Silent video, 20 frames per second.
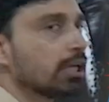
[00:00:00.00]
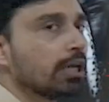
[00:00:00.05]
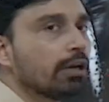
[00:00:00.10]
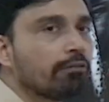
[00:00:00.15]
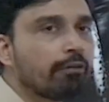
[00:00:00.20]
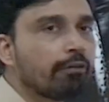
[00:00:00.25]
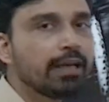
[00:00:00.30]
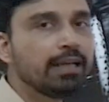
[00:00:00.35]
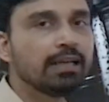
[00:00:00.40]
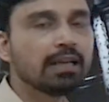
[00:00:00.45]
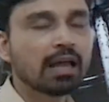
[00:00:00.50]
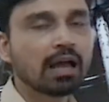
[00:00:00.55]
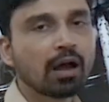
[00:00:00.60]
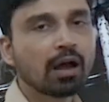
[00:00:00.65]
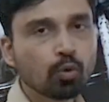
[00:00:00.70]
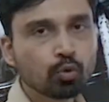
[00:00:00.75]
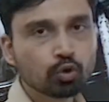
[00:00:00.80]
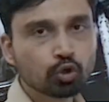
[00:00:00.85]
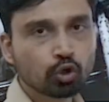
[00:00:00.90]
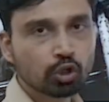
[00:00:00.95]
while
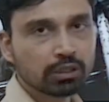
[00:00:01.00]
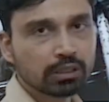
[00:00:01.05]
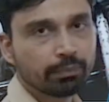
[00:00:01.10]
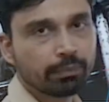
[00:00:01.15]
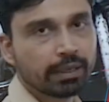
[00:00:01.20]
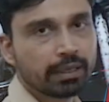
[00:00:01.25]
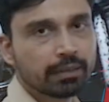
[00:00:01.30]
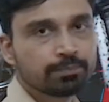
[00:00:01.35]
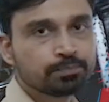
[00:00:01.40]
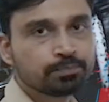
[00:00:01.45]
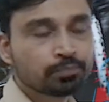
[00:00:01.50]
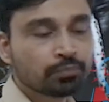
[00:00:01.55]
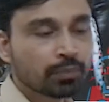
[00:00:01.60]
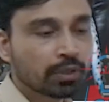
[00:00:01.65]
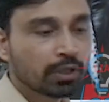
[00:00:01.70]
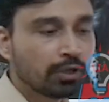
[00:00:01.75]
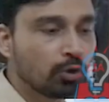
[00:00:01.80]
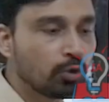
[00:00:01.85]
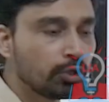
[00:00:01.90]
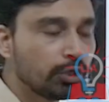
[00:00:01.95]
out on the bail.
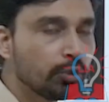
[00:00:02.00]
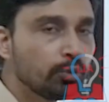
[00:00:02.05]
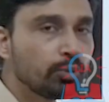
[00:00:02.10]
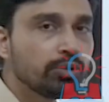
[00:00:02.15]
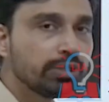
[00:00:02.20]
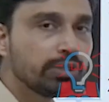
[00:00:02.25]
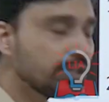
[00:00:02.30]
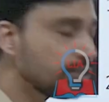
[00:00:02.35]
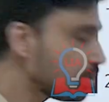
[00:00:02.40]
Now, due to these